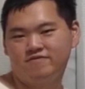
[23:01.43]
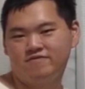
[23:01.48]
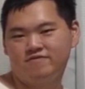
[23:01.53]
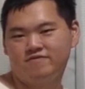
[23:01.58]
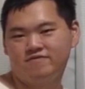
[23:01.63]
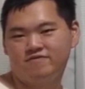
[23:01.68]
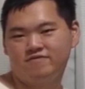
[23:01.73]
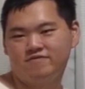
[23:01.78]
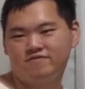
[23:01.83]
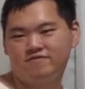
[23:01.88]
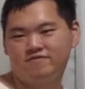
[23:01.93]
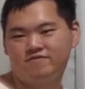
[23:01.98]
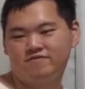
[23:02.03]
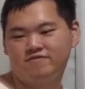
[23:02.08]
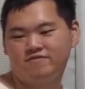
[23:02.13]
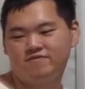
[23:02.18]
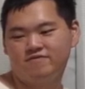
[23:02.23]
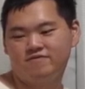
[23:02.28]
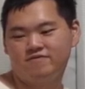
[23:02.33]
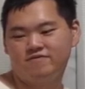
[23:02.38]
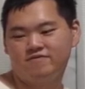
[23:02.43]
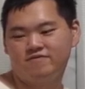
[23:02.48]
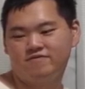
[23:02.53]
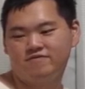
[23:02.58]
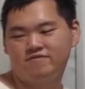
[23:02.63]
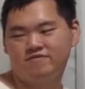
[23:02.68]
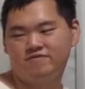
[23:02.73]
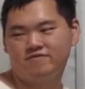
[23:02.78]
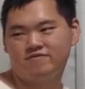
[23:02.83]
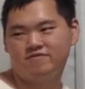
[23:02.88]

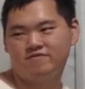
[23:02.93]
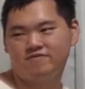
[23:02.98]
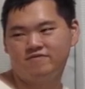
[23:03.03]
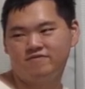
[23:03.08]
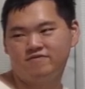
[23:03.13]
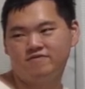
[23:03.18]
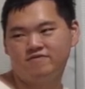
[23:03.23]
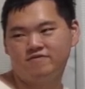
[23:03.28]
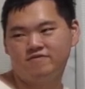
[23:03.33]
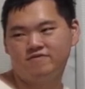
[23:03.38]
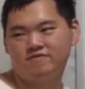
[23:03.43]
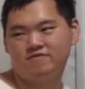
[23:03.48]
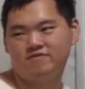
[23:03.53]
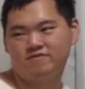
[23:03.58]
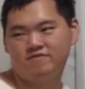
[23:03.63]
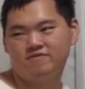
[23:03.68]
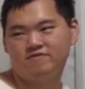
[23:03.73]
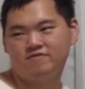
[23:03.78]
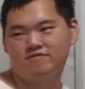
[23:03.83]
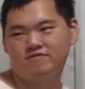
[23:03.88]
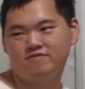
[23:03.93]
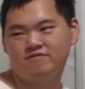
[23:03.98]
This person isn't speaking.